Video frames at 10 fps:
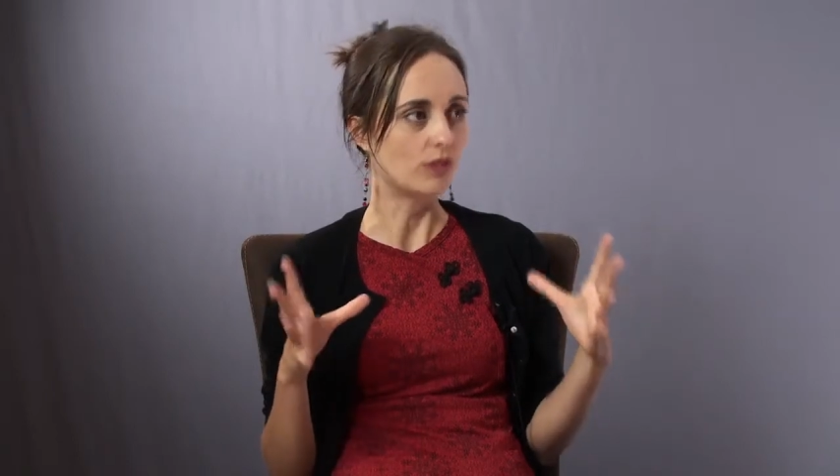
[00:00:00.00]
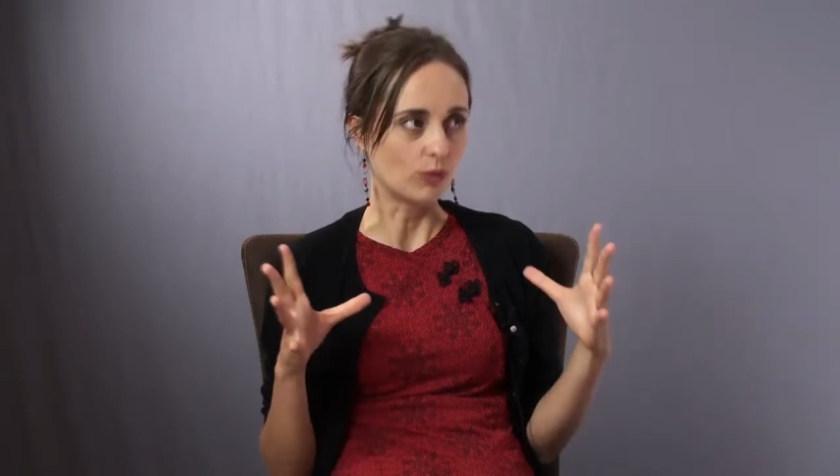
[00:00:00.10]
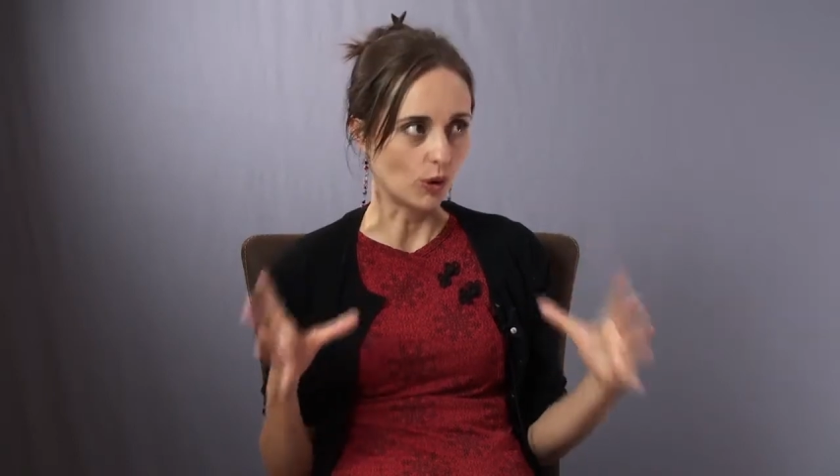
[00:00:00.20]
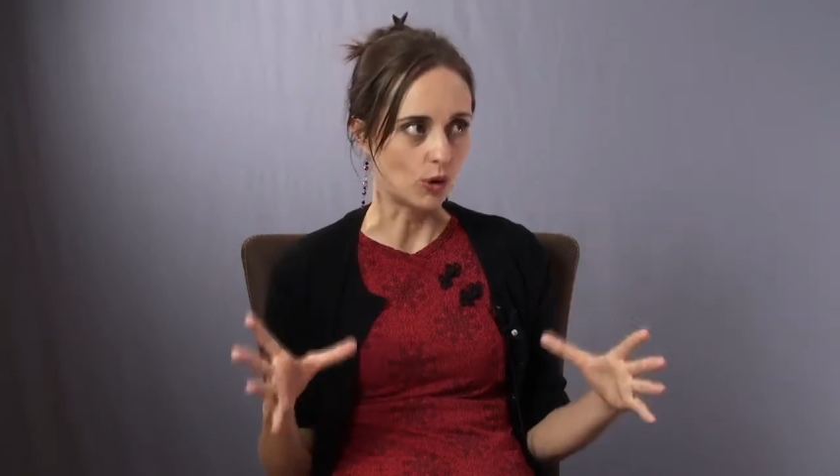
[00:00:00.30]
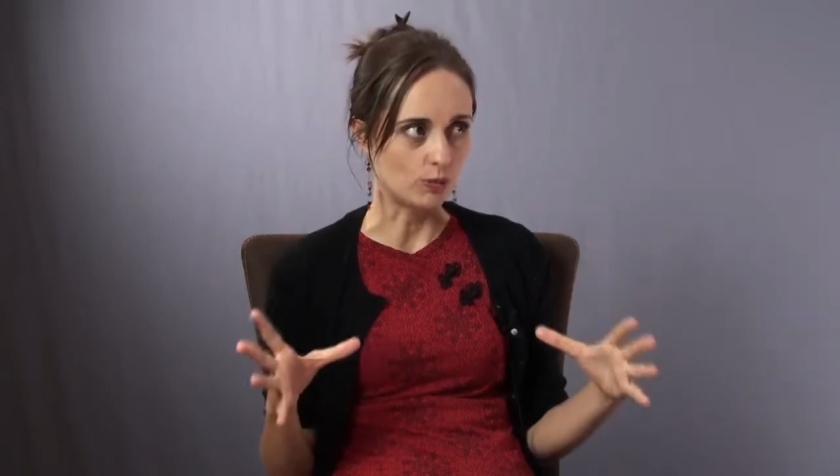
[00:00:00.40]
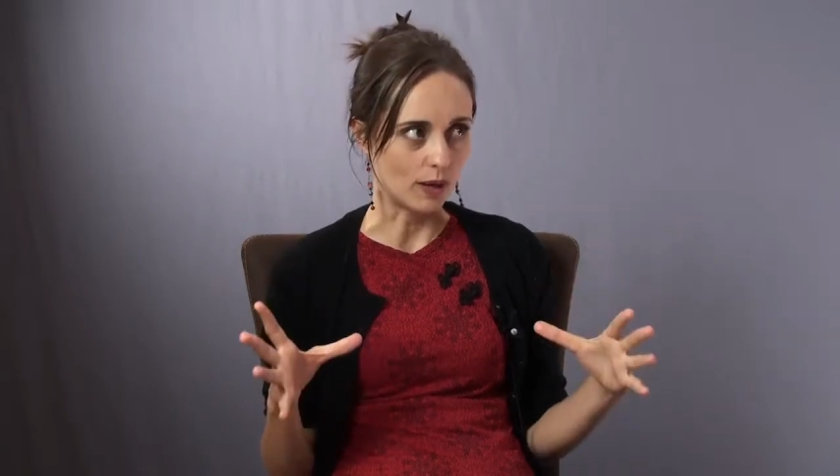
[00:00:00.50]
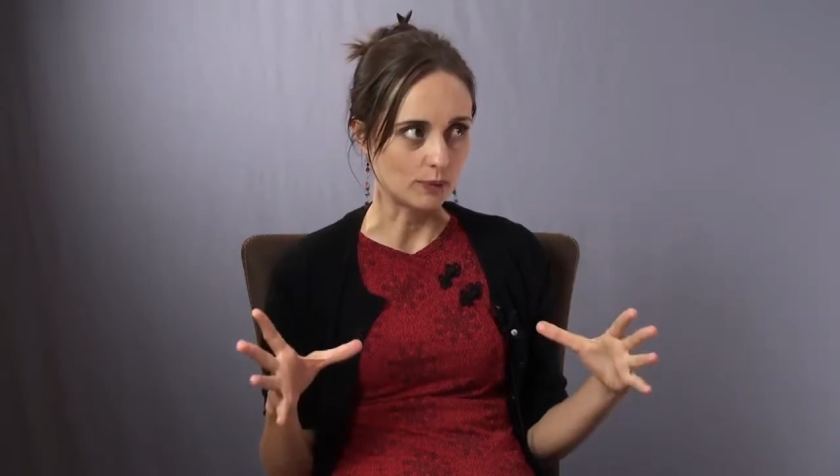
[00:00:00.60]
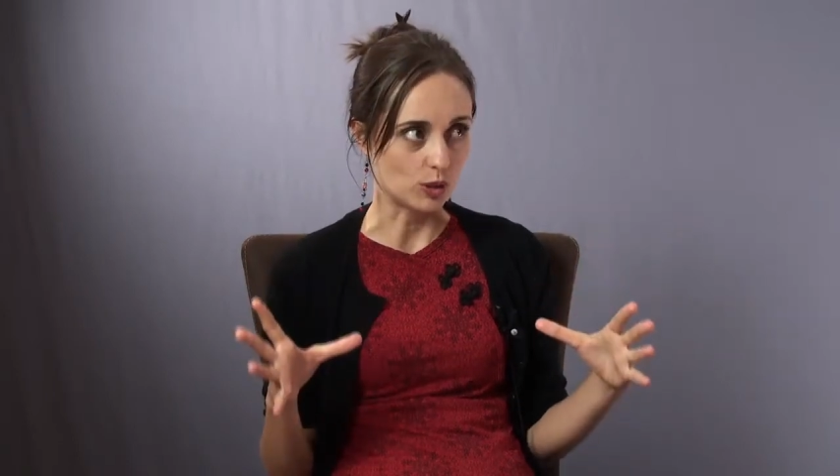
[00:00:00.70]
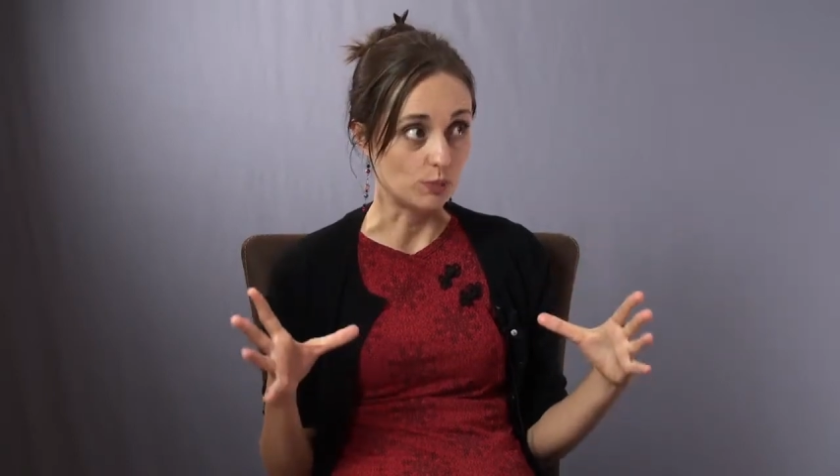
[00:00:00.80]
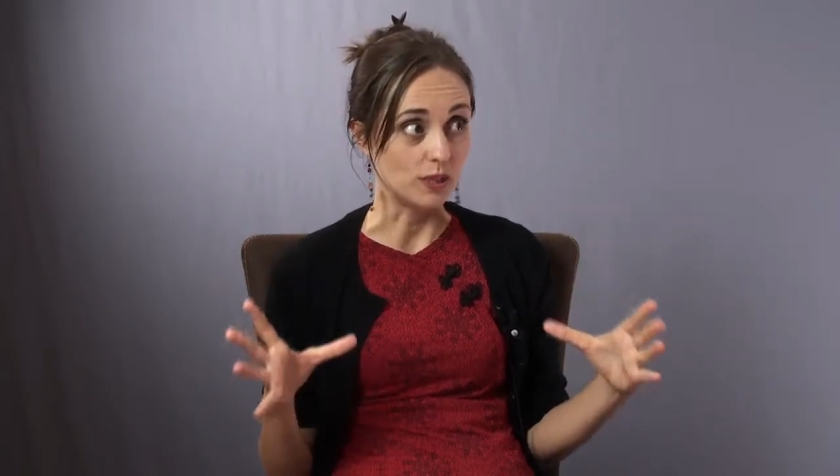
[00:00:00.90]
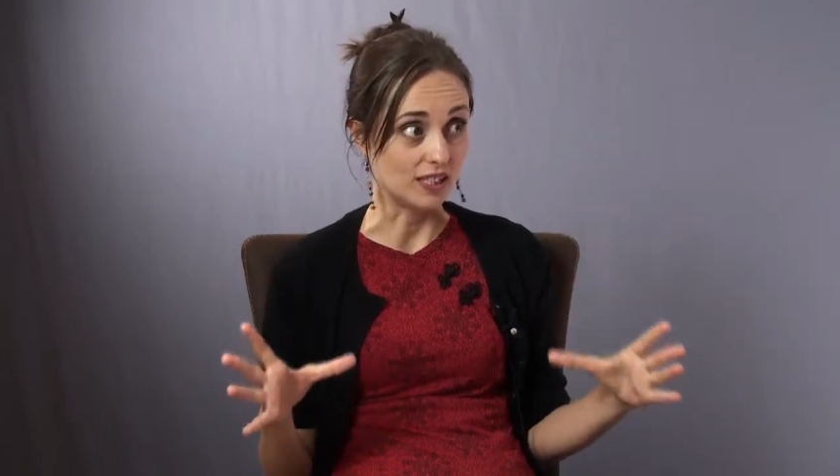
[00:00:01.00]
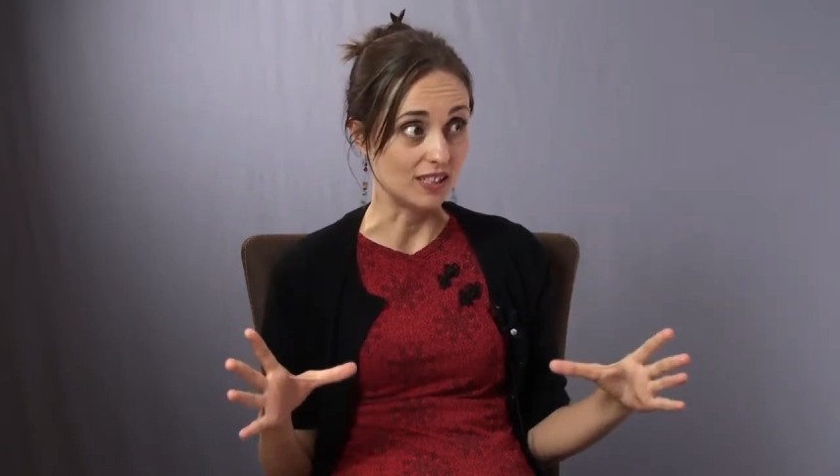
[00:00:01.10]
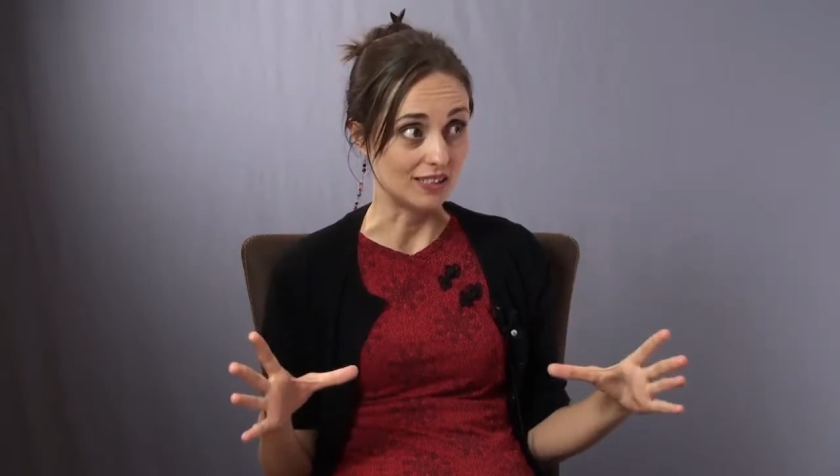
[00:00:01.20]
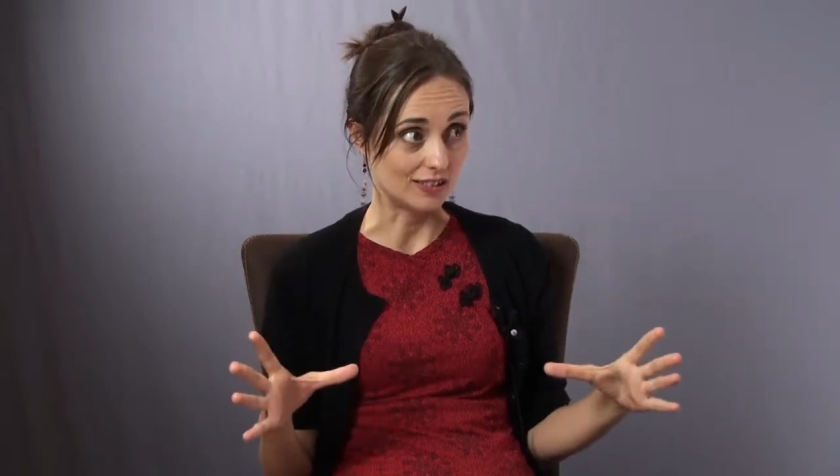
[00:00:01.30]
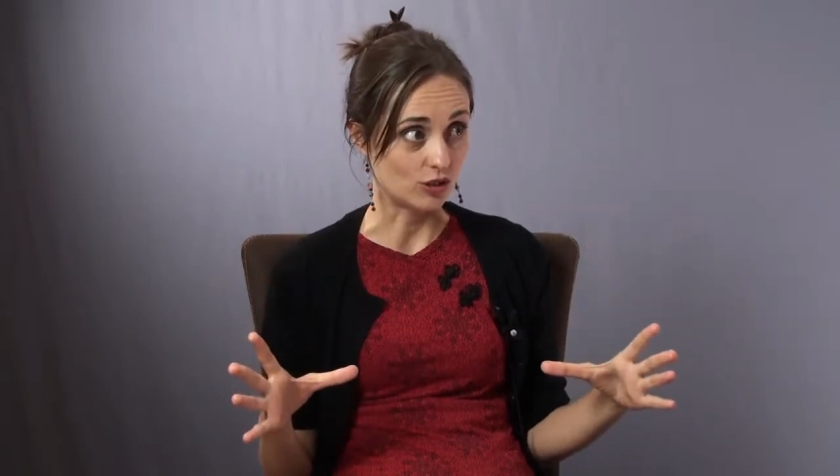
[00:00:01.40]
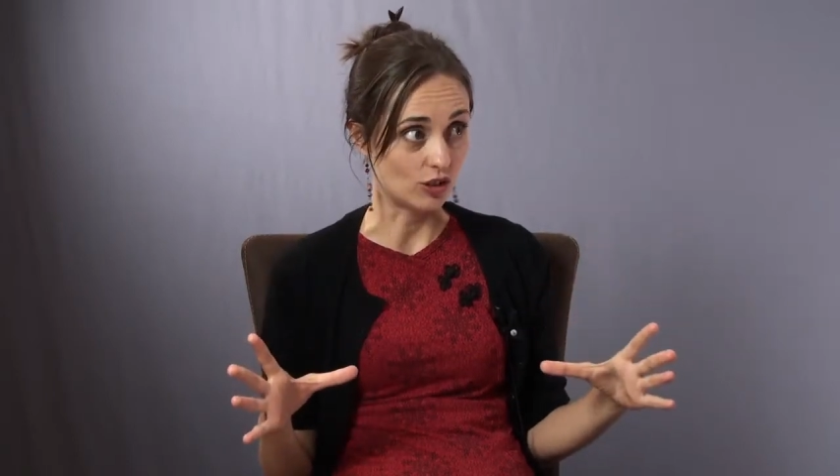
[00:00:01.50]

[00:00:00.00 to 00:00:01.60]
of a roadmap to begin,